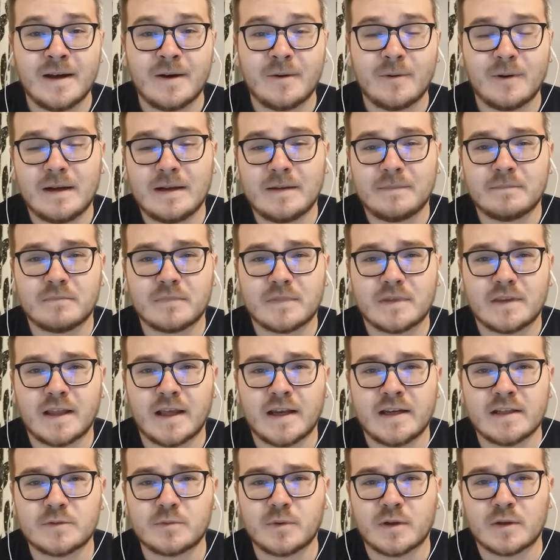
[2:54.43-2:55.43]
Well,
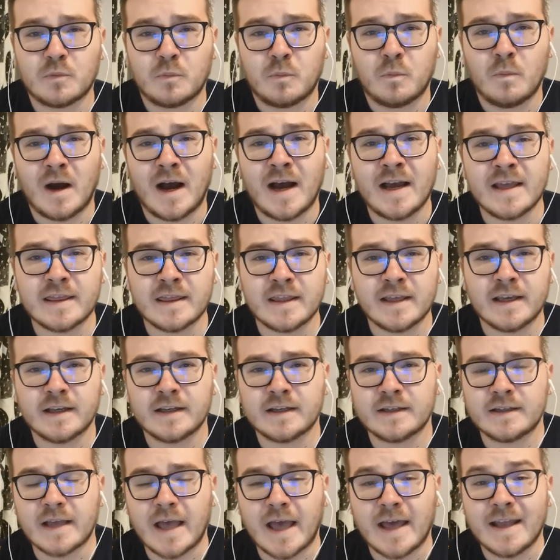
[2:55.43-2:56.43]
that is what I
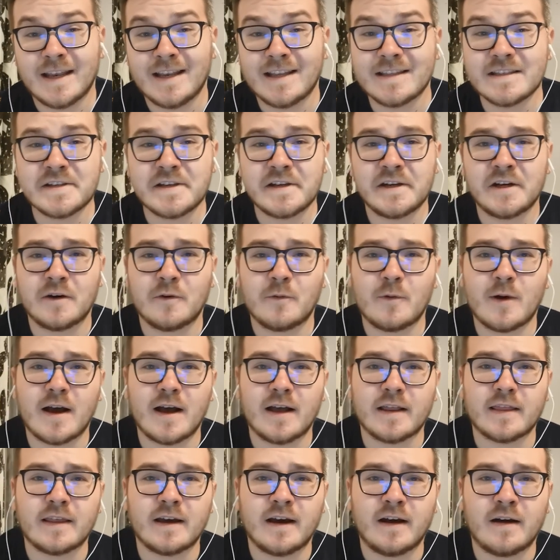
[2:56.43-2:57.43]
think, and let's hear
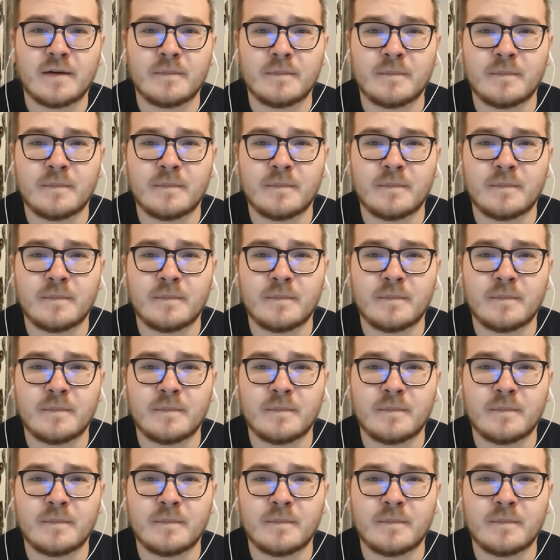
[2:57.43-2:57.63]
what uh,